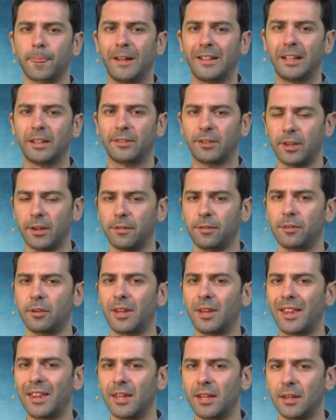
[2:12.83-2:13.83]
that
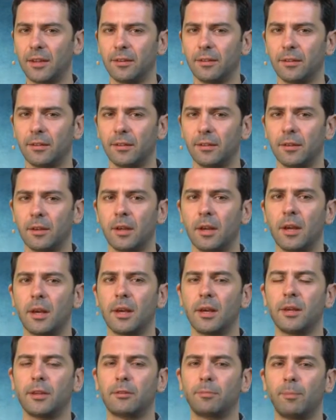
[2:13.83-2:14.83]
achieves this
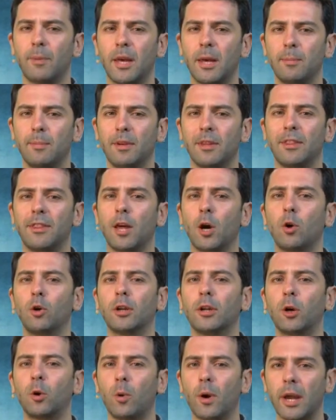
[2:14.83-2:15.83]
is maybe the
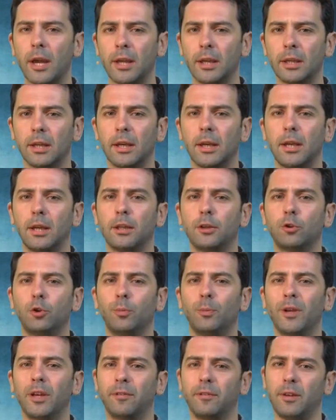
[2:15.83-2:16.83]
only way
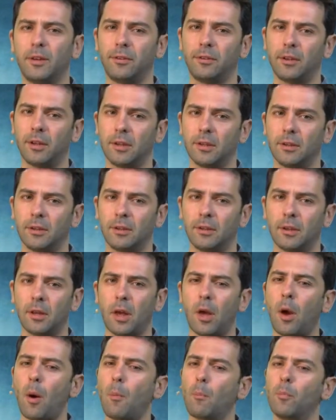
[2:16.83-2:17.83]
to be efficient,
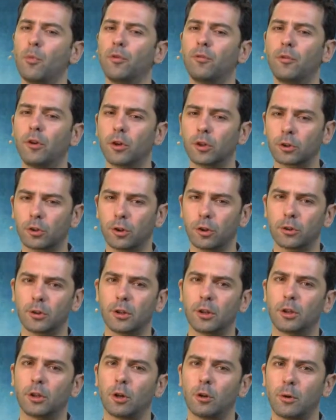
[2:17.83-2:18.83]
move forward
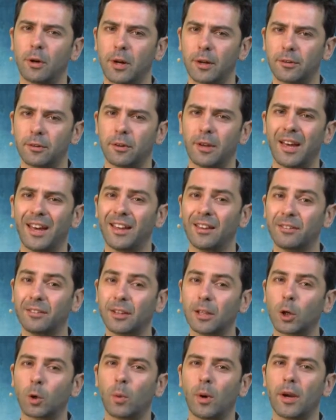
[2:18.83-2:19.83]
towards a
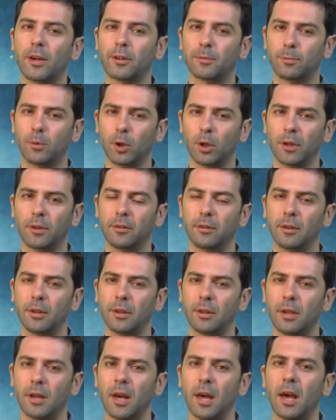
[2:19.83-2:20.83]
zero waste policy,
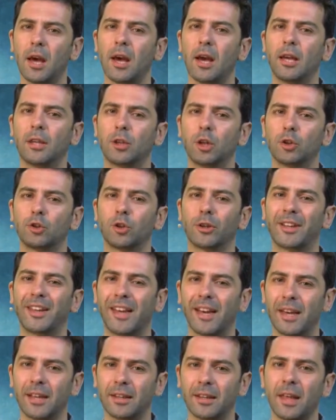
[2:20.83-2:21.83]
and also
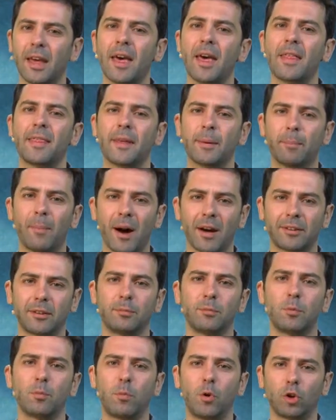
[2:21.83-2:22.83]
get the
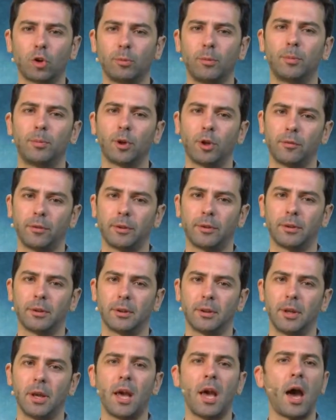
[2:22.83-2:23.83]
maximum possible profit.
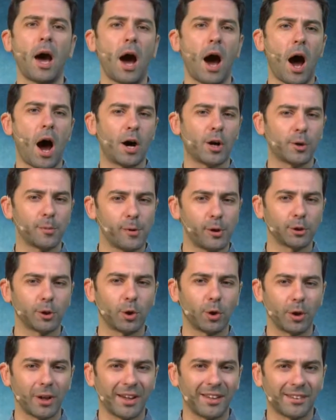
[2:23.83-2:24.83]
Our
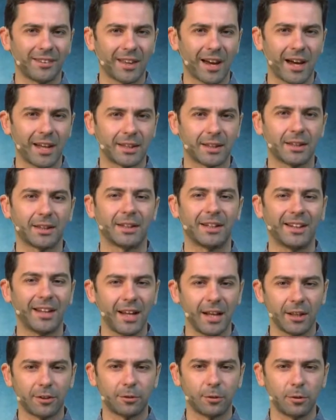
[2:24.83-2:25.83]
motto is that
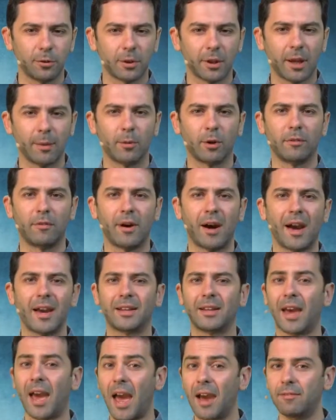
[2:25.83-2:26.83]
nature can
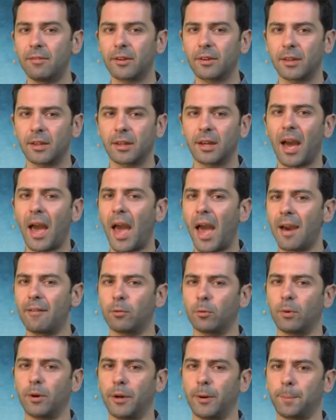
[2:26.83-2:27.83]
provide everything
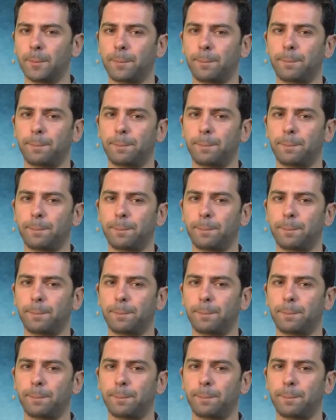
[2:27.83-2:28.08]
everywhere.